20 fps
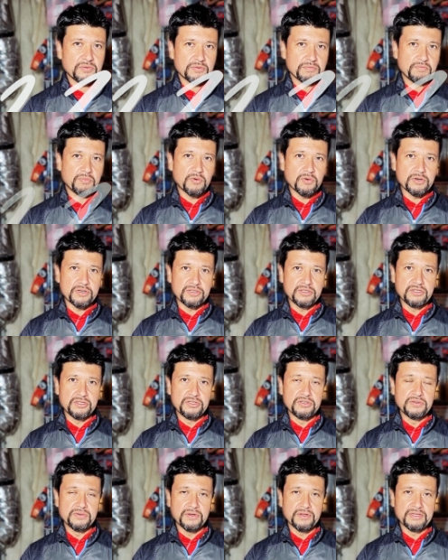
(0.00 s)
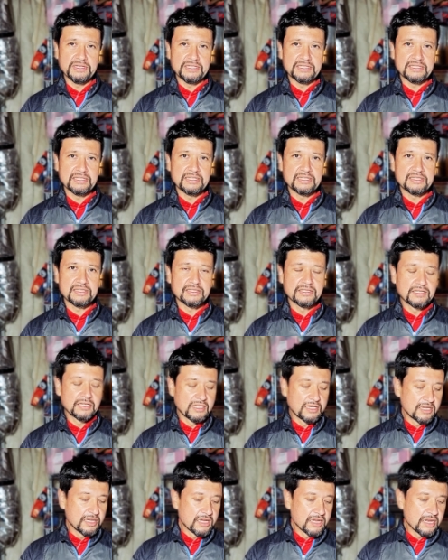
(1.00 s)
important to do all these things.
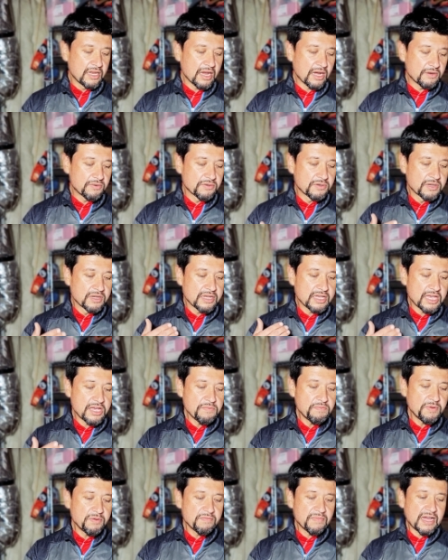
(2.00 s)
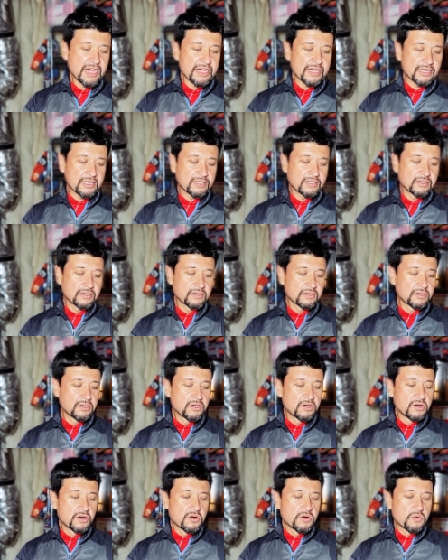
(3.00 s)
Now, keep in mind,
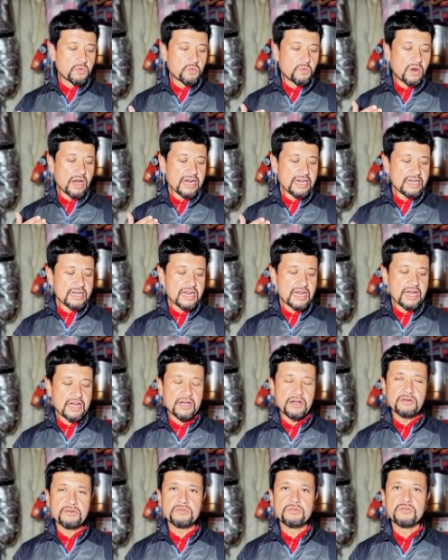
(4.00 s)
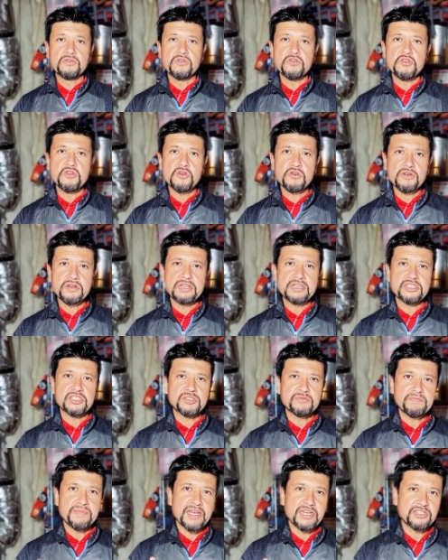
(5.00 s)
right now, you're in a
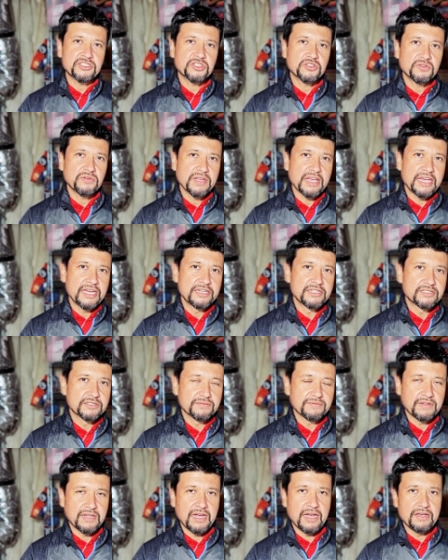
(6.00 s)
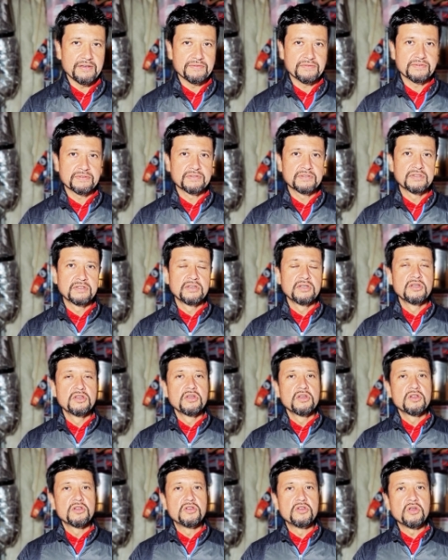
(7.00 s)
special age of life.
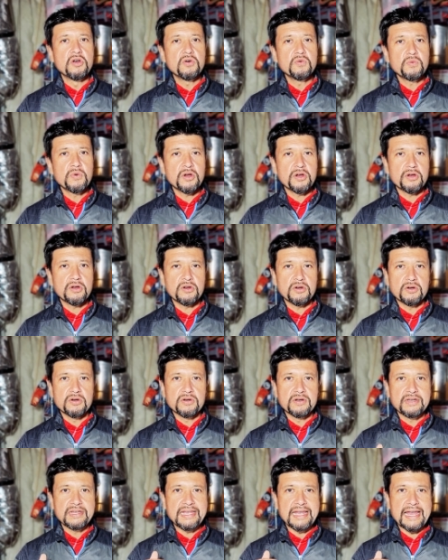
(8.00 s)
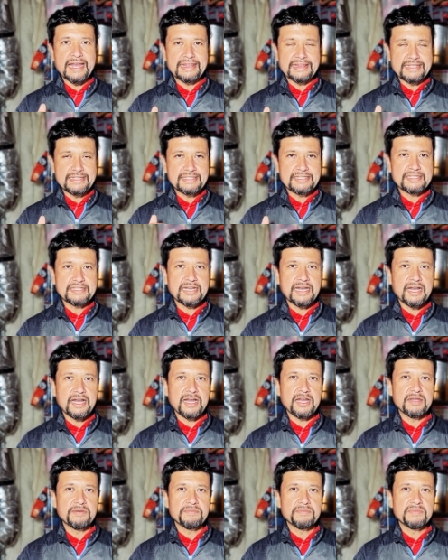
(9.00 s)
Nowhere at this
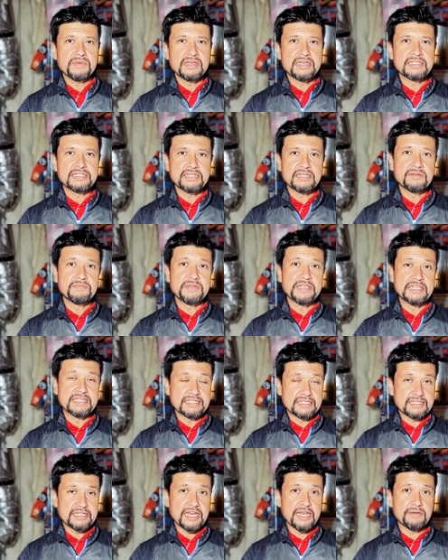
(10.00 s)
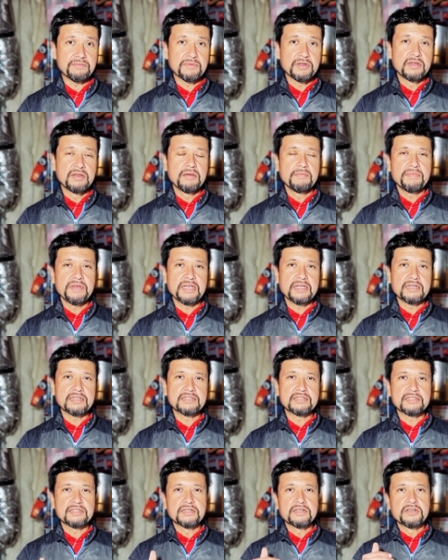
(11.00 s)
time is going to be the same
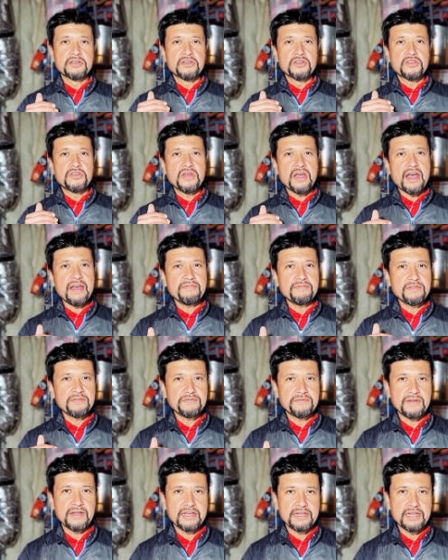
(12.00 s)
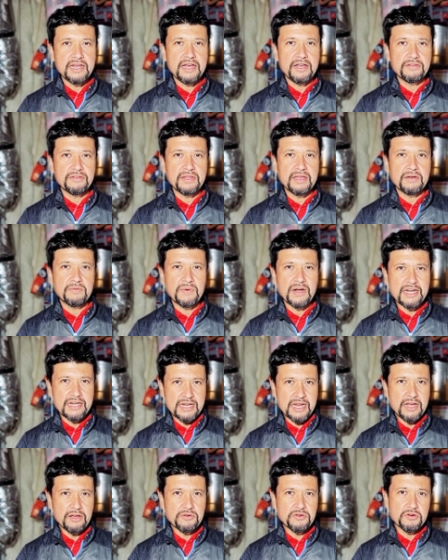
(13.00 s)
because you have to find out that right
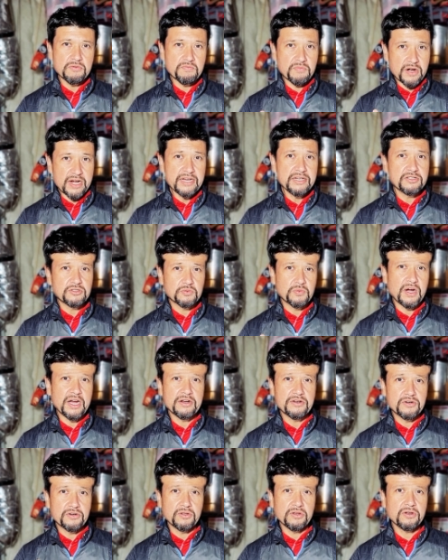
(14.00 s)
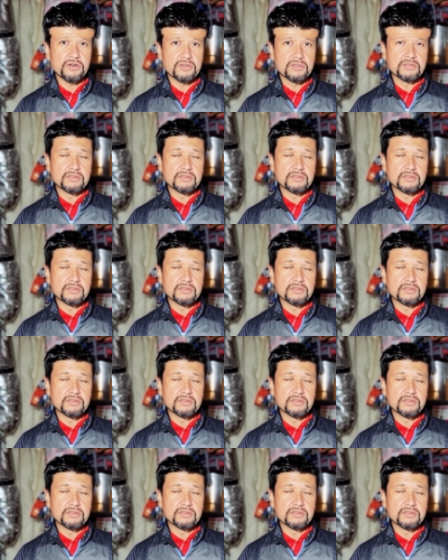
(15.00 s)
now your brain is wired to learn.